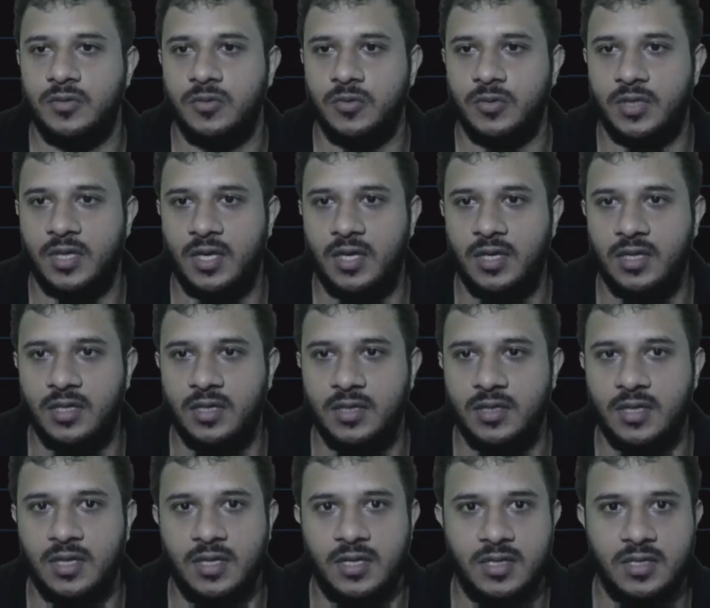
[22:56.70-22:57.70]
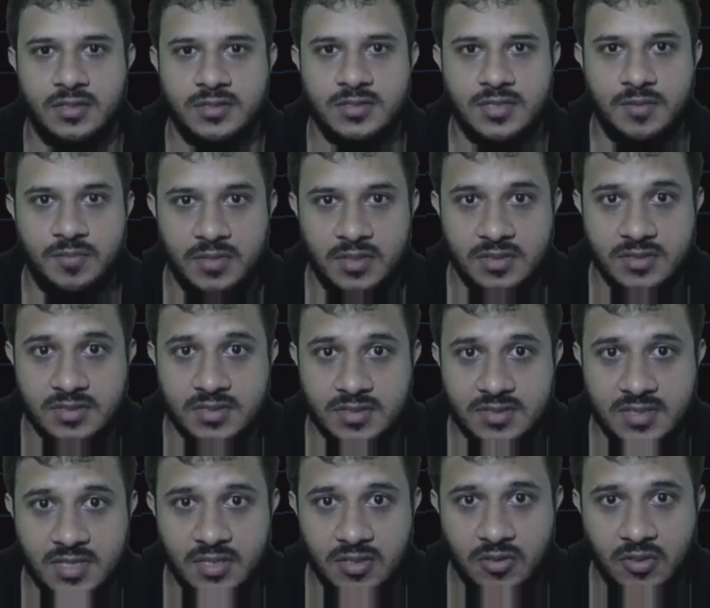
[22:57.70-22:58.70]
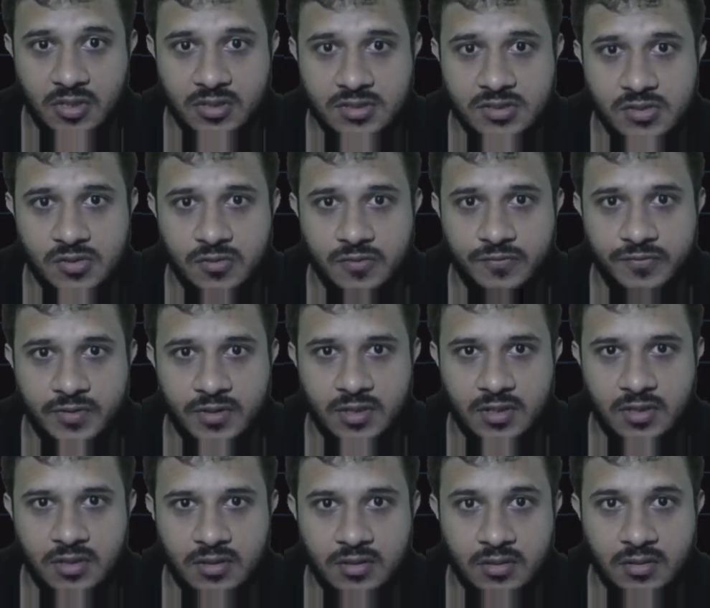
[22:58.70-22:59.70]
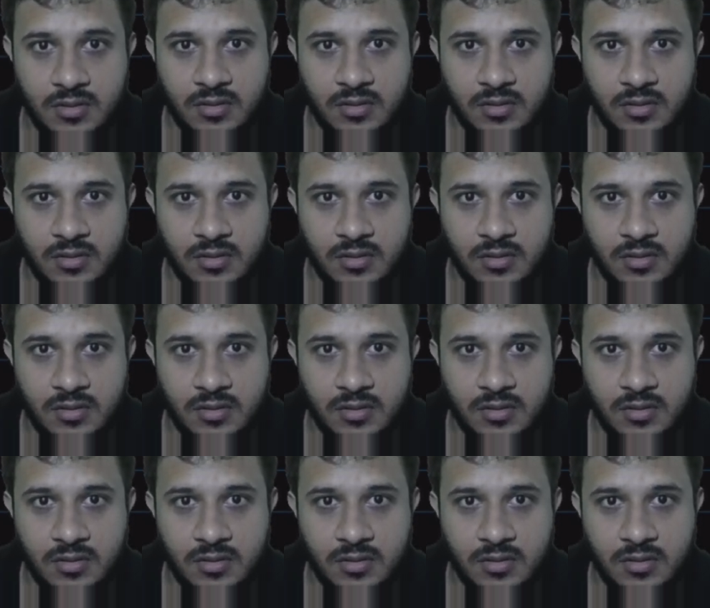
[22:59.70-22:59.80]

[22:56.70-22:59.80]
Okay, there are some answers I got so far.